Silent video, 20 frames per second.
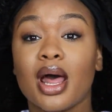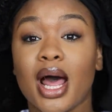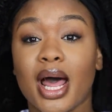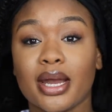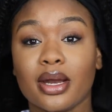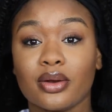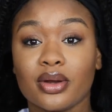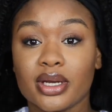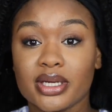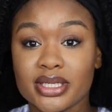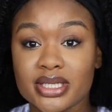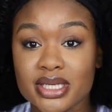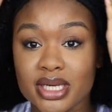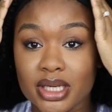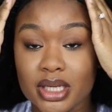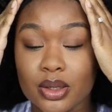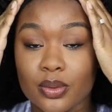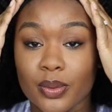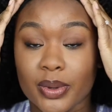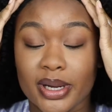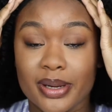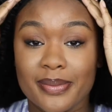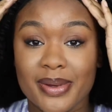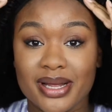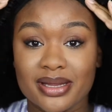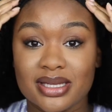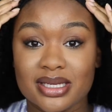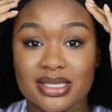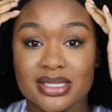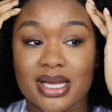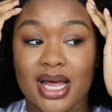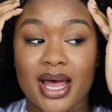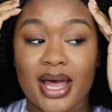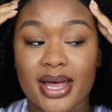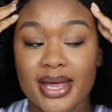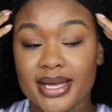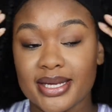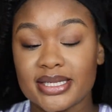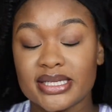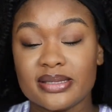I don't necessarily worry about the
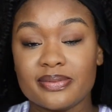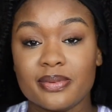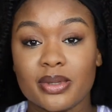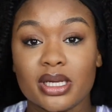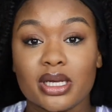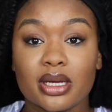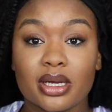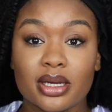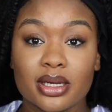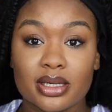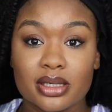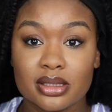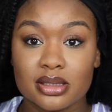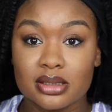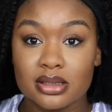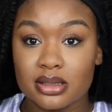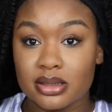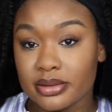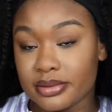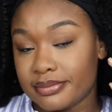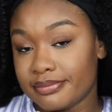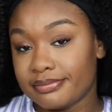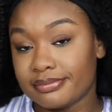sides, because